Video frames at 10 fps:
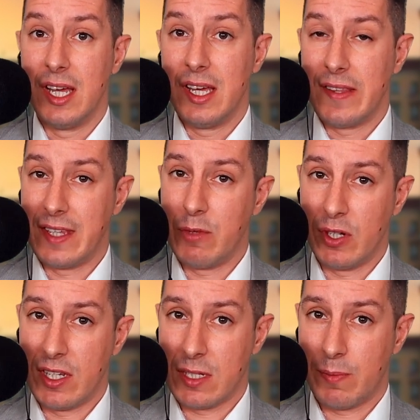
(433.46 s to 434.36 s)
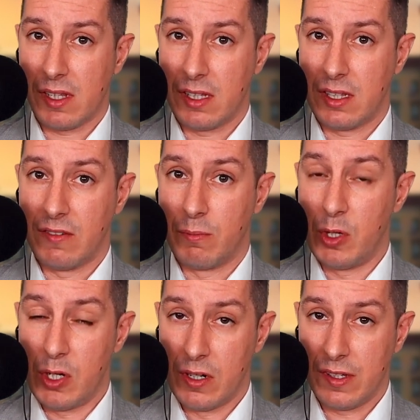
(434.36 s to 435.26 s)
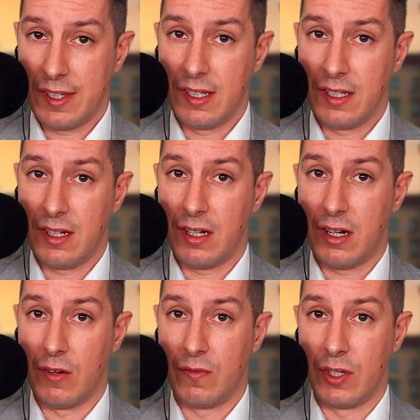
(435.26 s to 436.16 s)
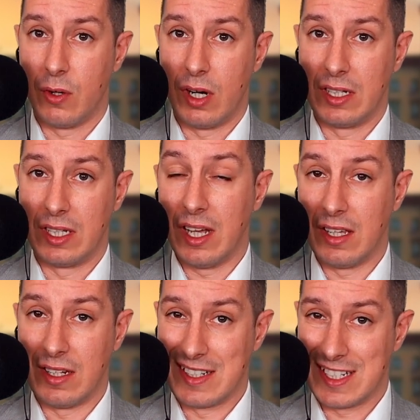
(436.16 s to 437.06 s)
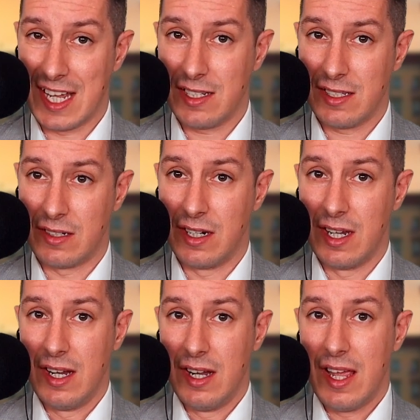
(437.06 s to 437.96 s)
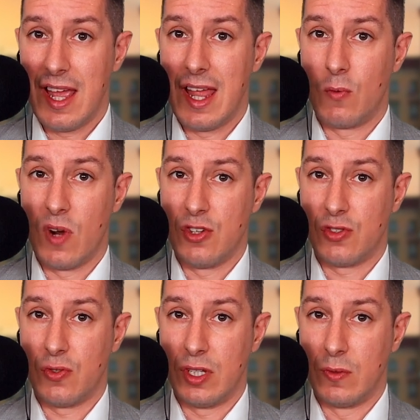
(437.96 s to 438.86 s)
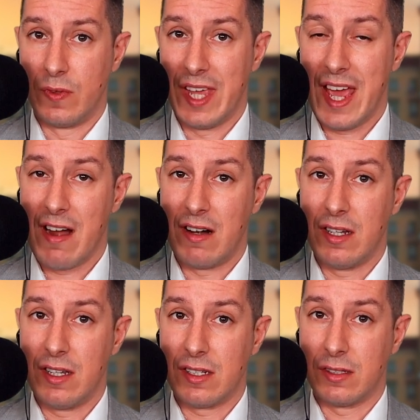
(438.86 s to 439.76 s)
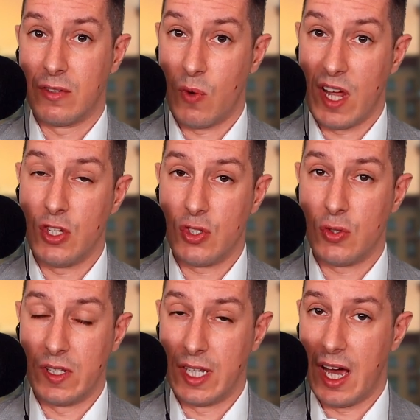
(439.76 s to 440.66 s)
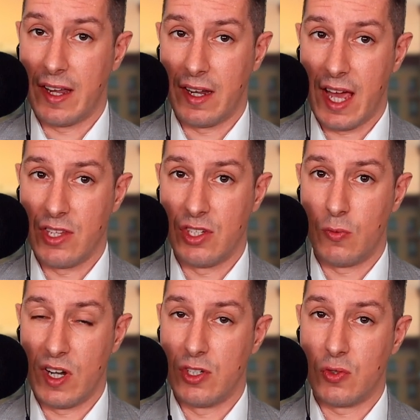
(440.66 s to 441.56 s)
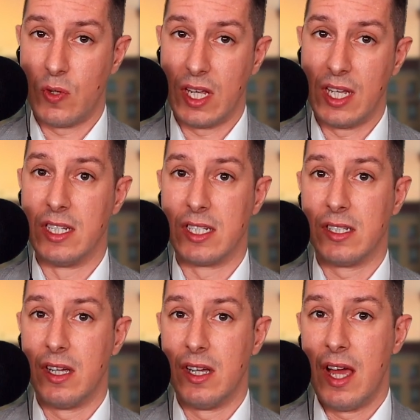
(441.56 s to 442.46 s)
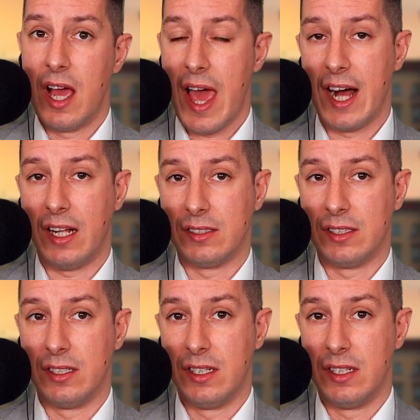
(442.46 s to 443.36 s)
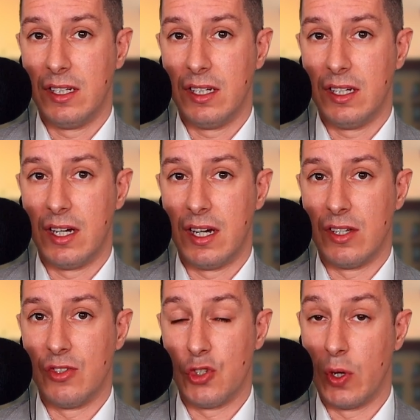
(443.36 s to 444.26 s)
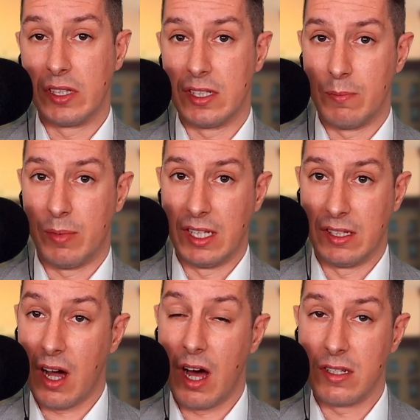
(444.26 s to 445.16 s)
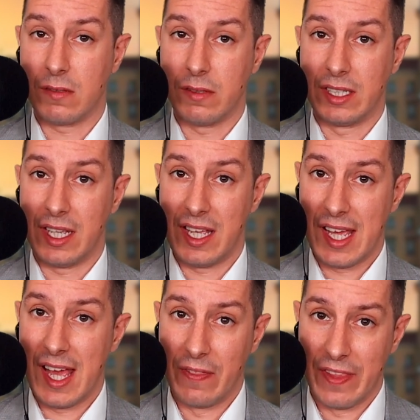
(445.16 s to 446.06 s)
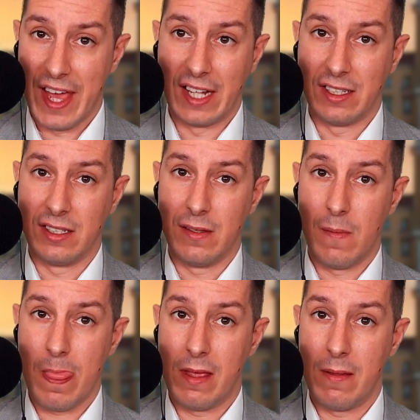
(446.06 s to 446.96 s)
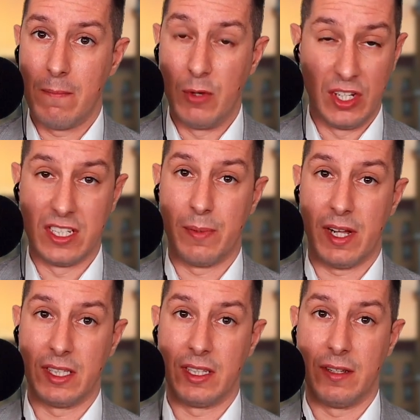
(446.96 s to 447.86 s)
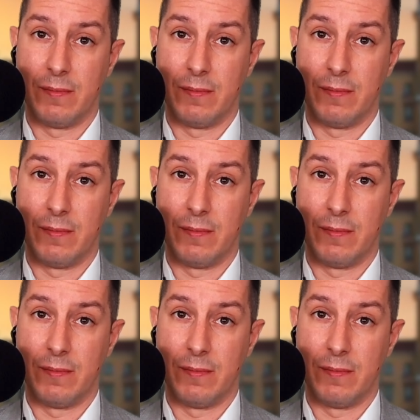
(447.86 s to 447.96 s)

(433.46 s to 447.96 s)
the municipality of birth of your Italian ancestor and register you there. So the registry, the IRE registry, is held jointly by the consulate and that municipality.